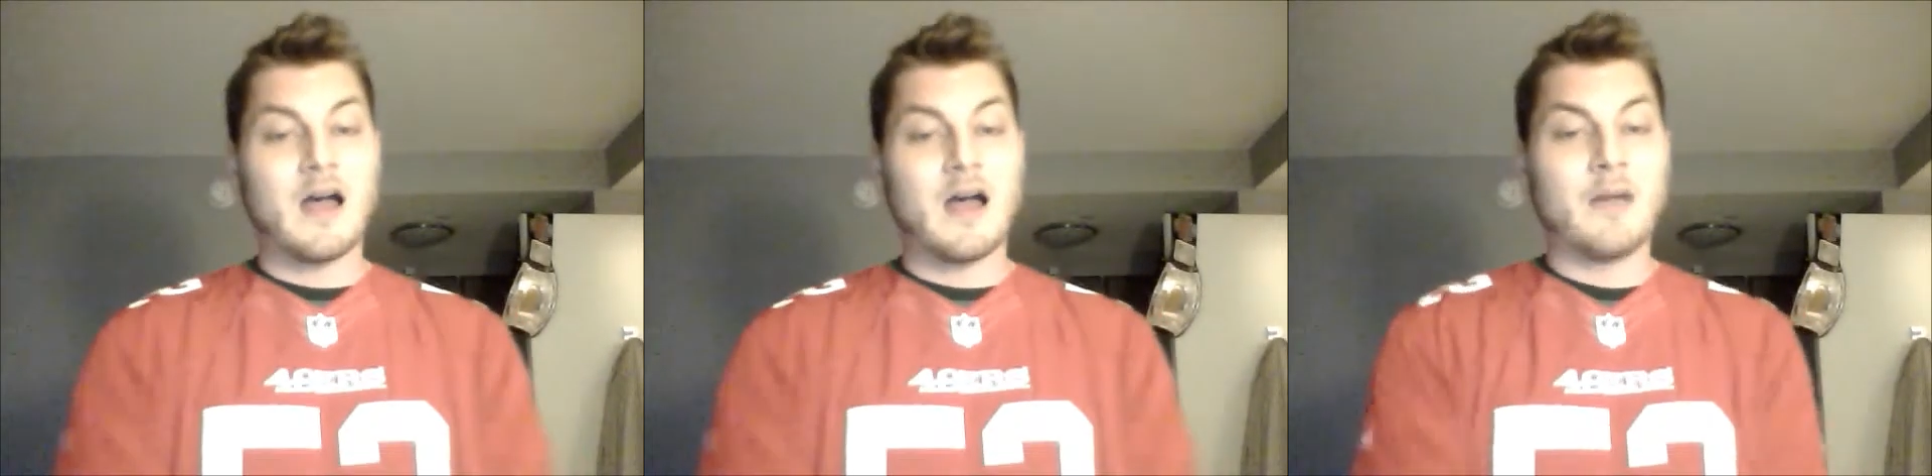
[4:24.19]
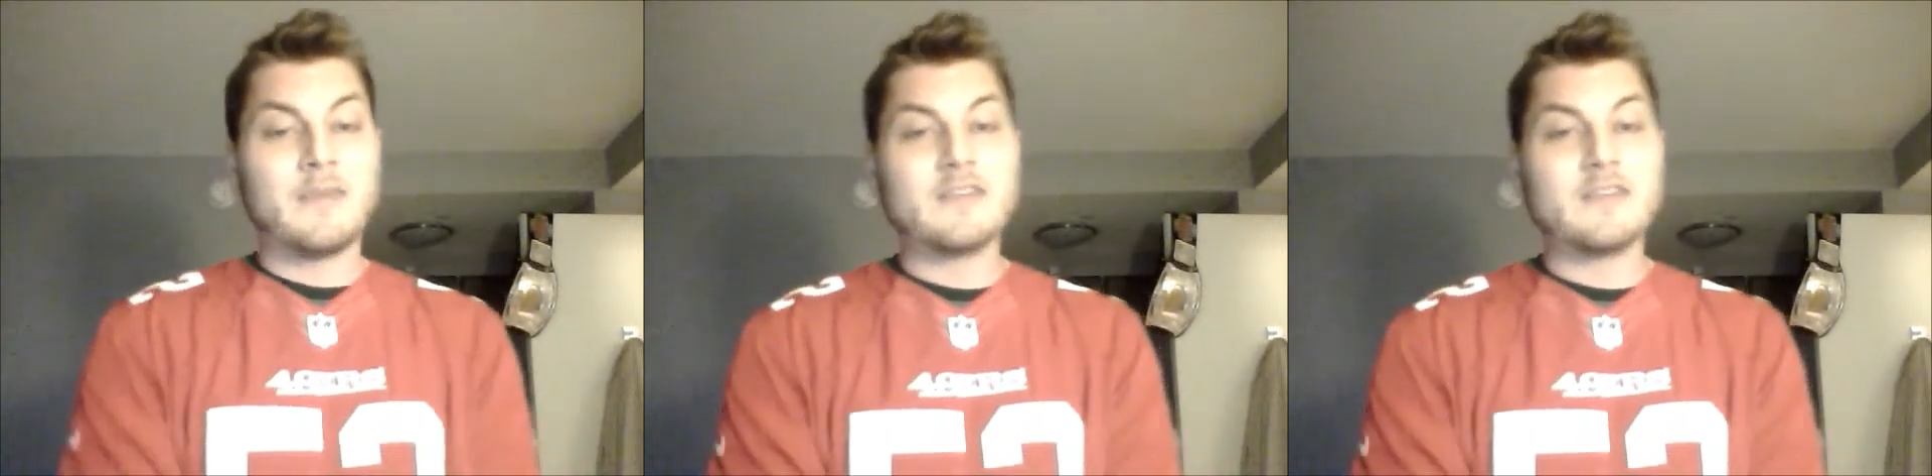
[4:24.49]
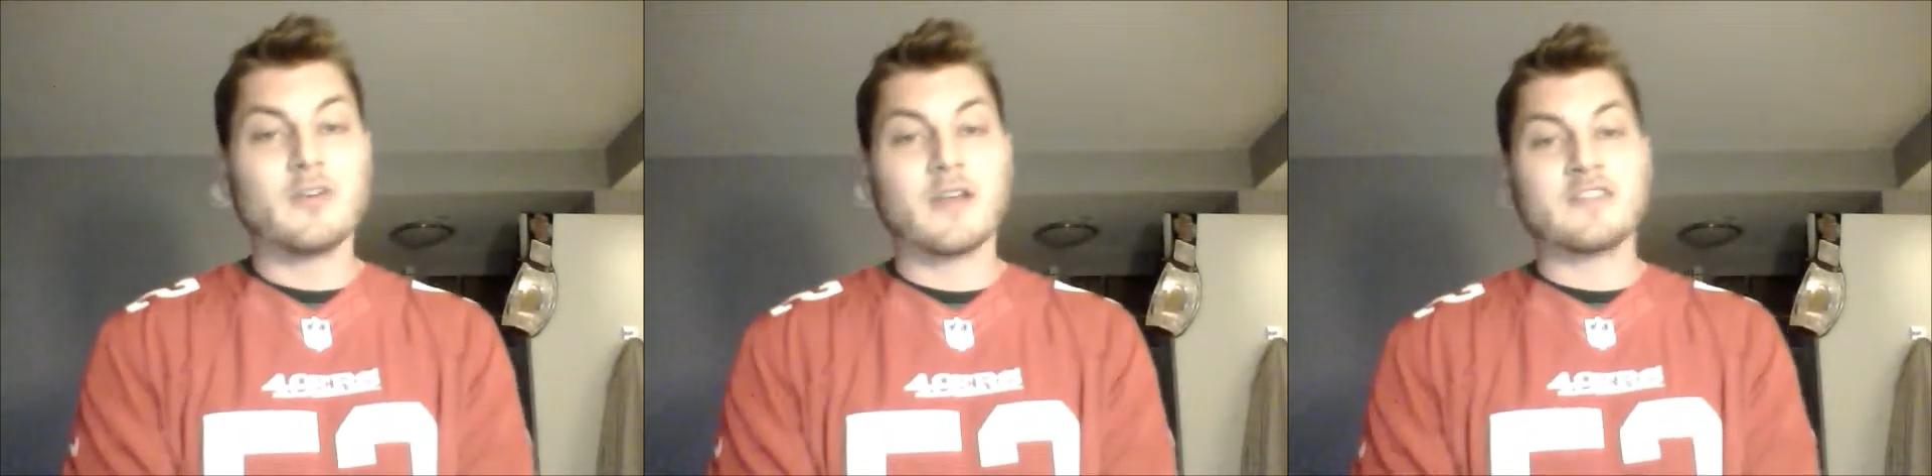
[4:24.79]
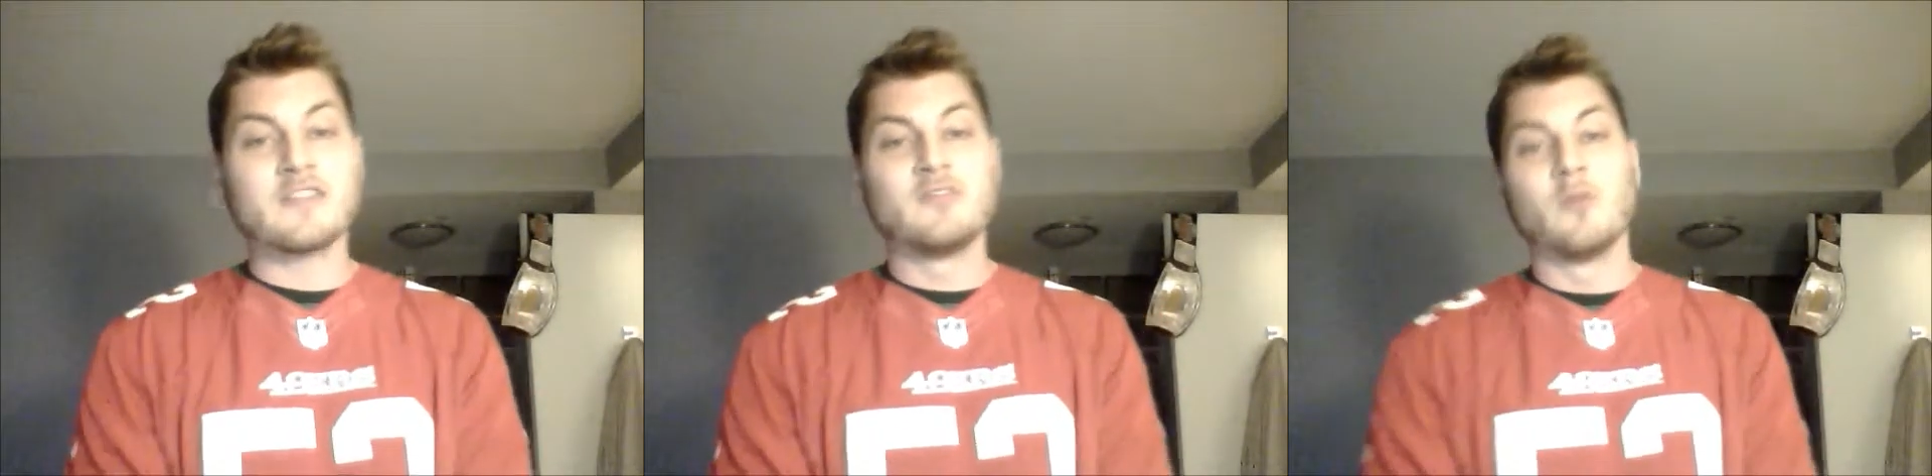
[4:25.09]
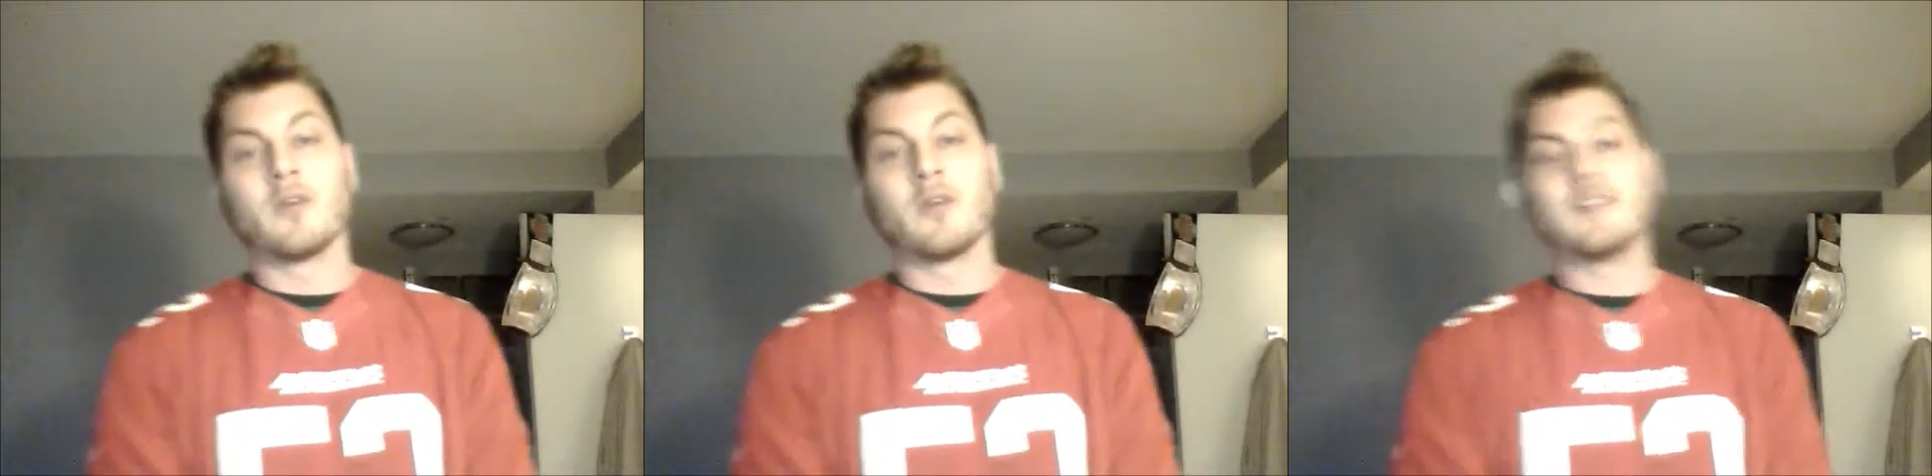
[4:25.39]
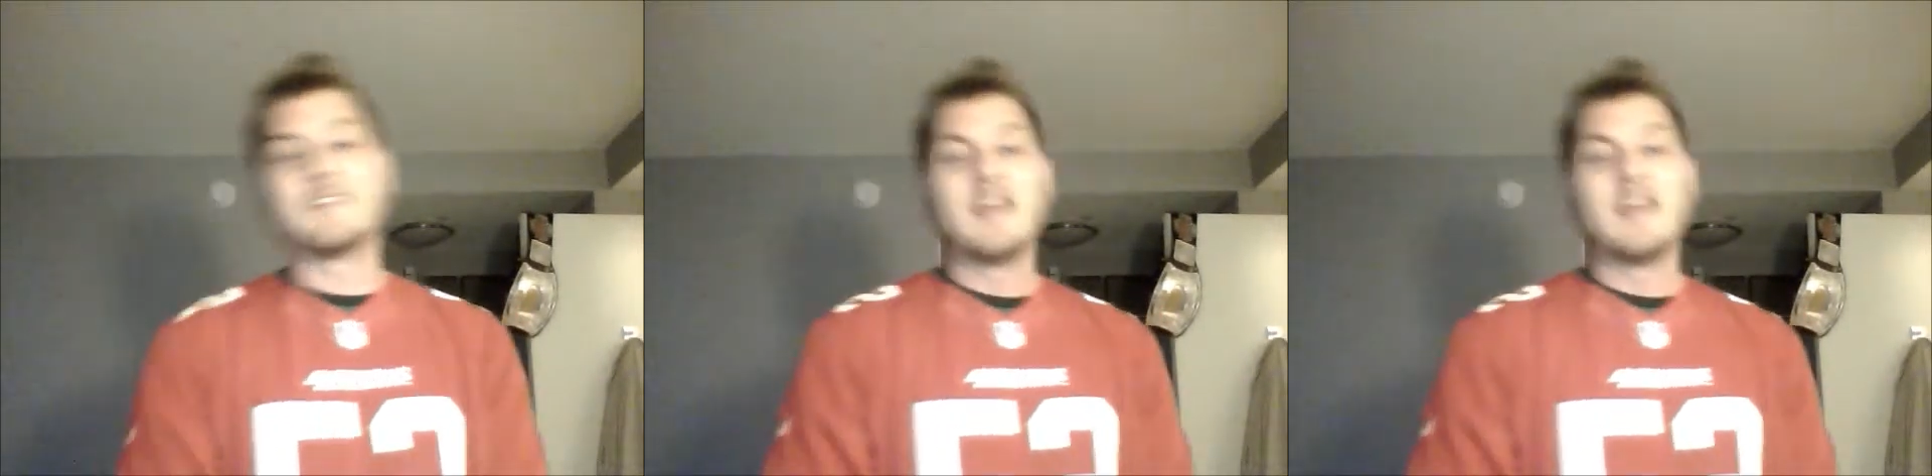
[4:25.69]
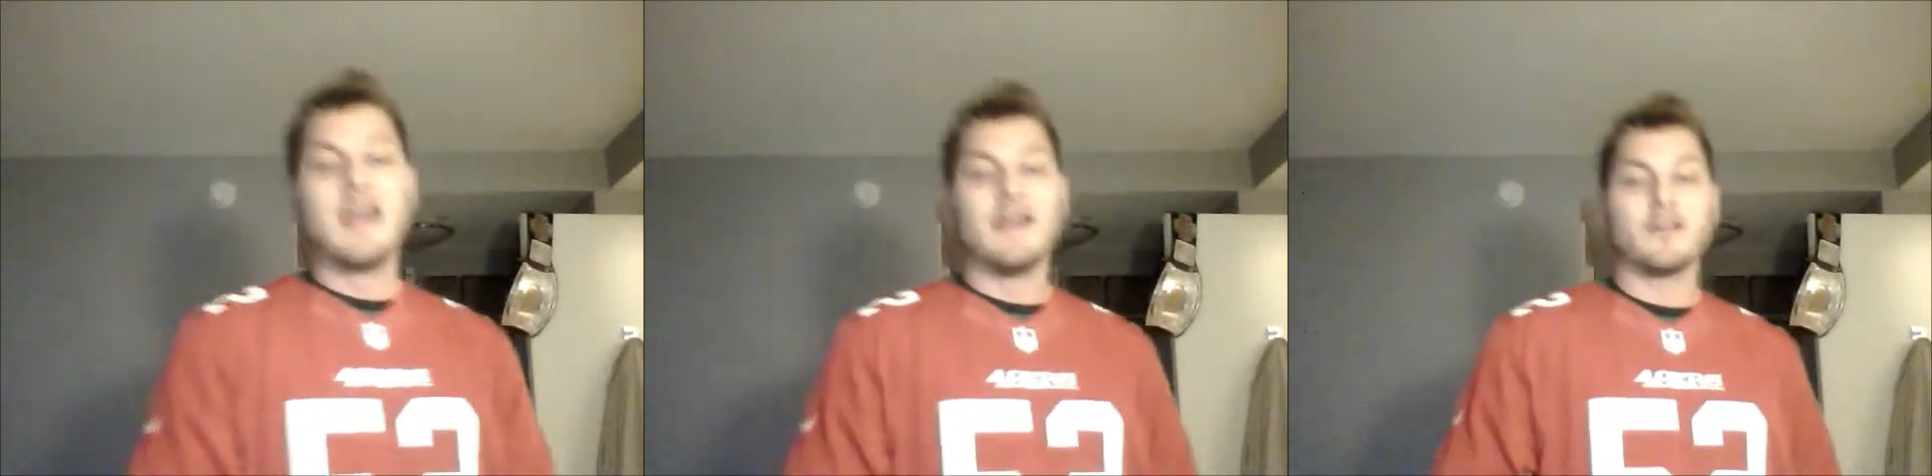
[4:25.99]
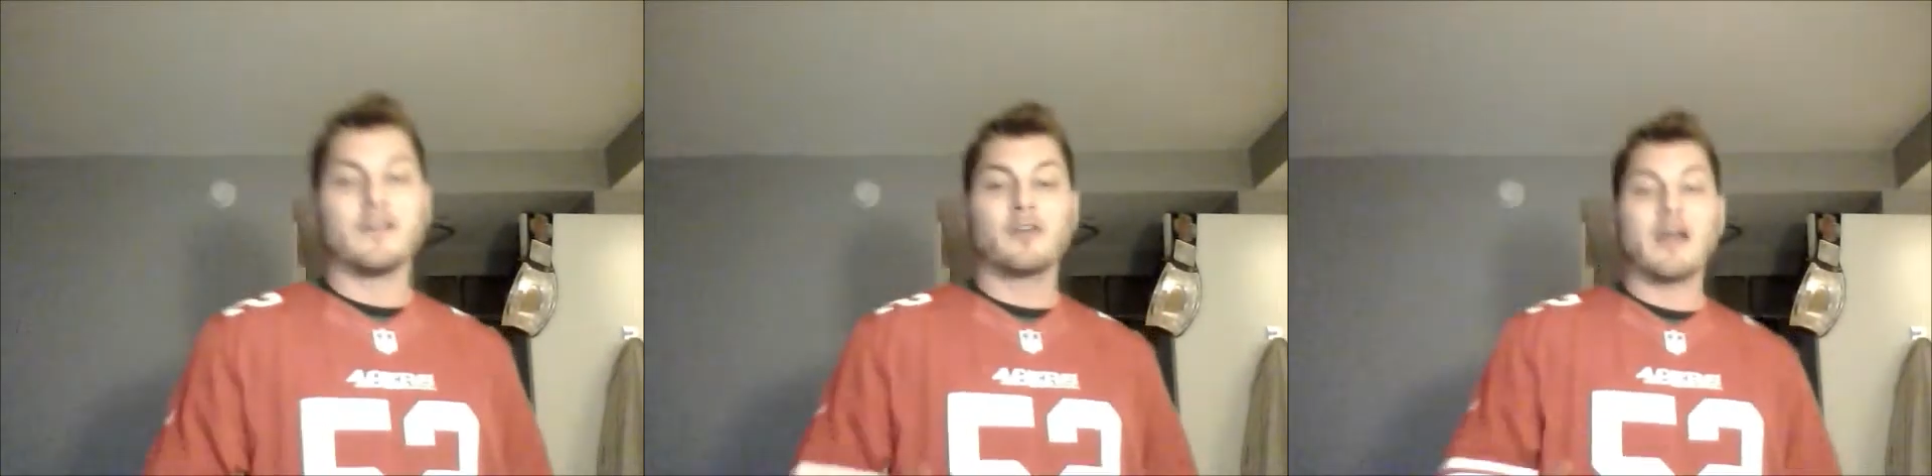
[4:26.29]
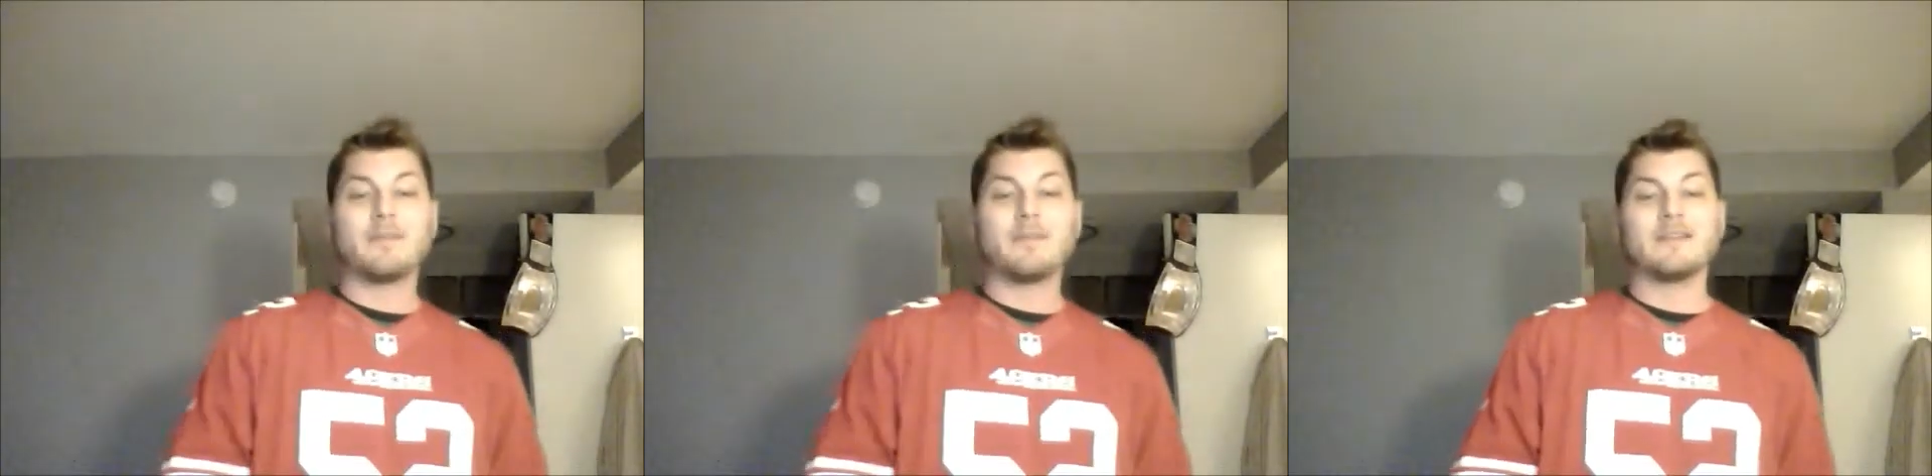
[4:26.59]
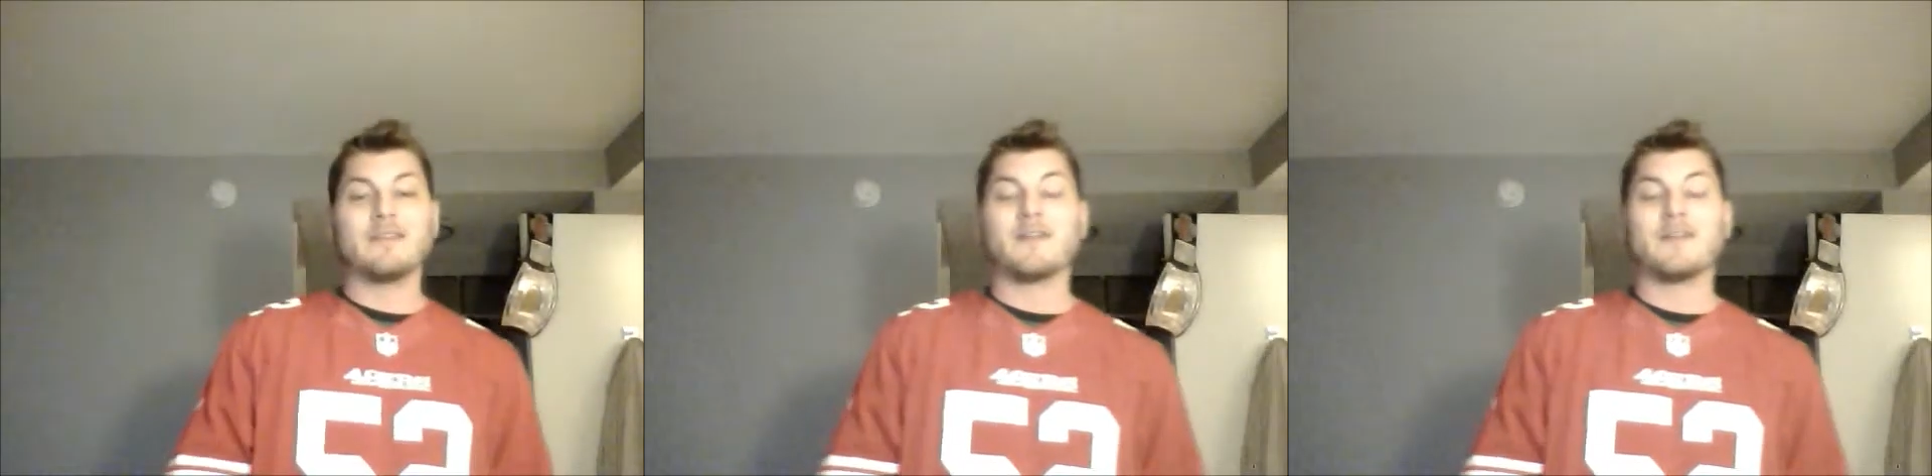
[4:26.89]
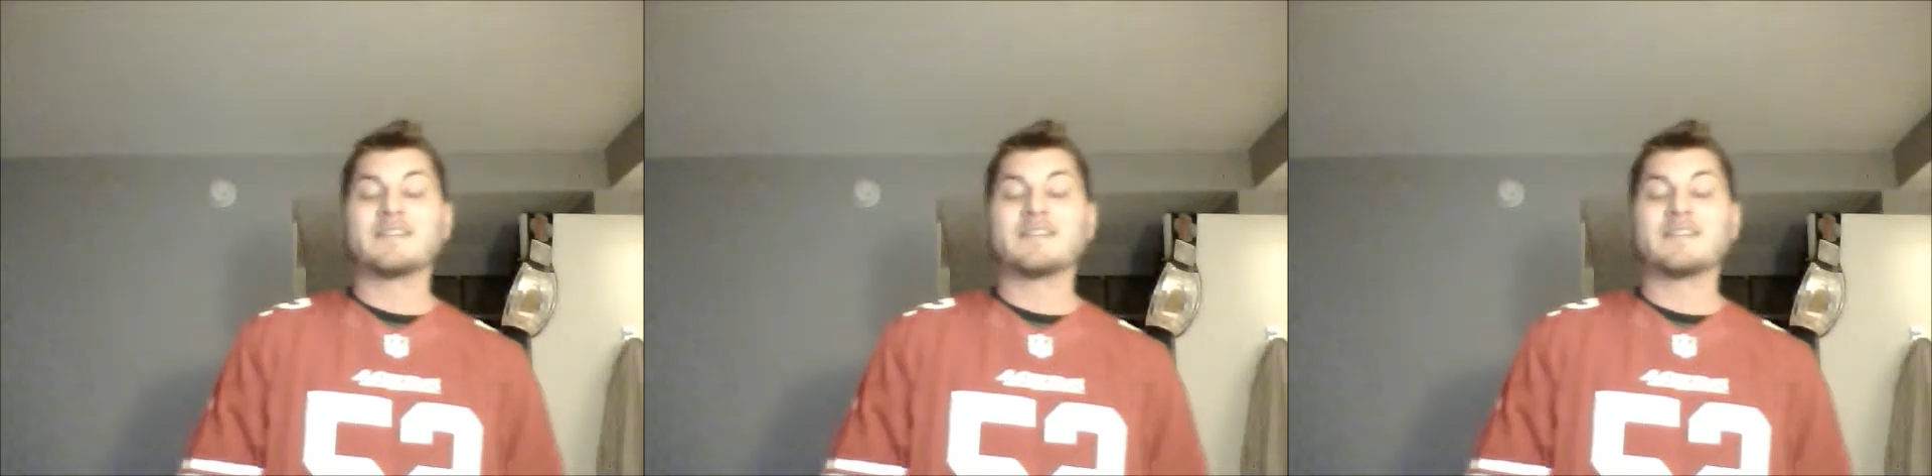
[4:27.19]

He's going against New Orleans and their crappy defense.